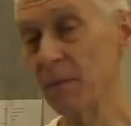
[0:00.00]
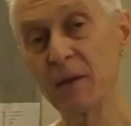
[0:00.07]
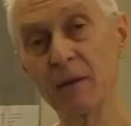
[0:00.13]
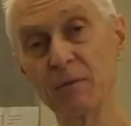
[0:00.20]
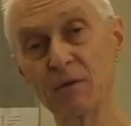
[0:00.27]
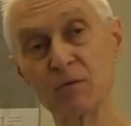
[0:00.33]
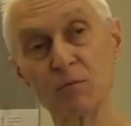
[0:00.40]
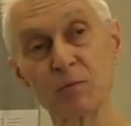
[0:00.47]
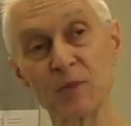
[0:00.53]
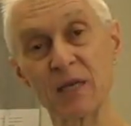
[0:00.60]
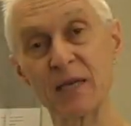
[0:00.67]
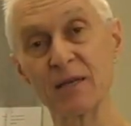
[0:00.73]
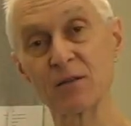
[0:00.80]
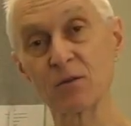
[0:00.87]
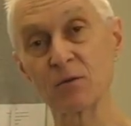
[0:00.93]
be able to
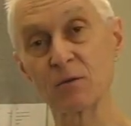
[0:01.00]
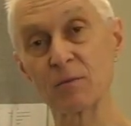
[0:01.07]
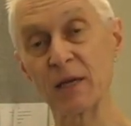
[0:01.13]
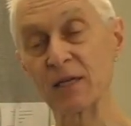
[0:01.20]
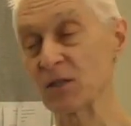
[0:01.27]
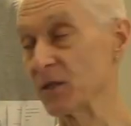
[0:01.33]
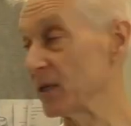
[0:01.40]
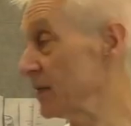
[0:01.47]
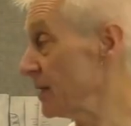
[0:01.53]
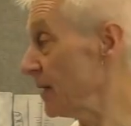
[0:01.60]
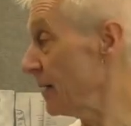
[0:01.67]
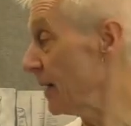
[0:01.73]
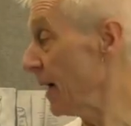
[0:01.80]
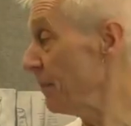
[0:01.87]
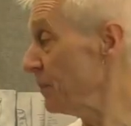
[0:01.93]
begin to imagine that
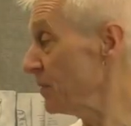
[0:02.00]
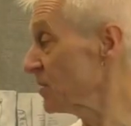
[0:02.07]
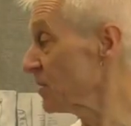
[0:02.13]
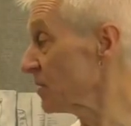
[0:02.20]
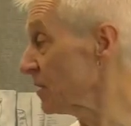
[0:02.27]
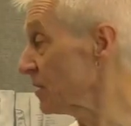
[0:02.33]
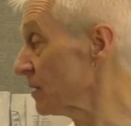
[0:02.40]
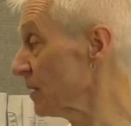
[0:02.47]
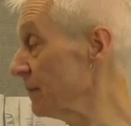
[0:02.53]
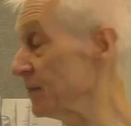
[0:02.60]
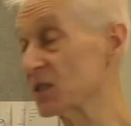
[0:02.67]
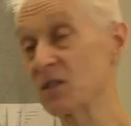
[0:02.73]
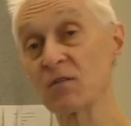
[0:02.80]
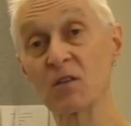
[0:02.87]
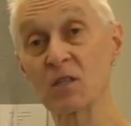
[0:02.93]
up until the
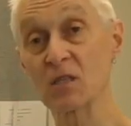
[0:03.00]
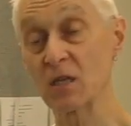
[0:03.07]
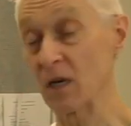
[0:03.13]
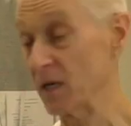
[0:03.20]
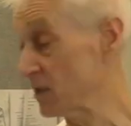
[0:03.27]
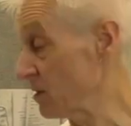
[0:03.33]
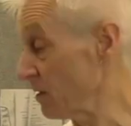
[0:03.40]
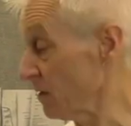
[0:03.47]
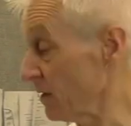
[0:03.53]
limits of the size of the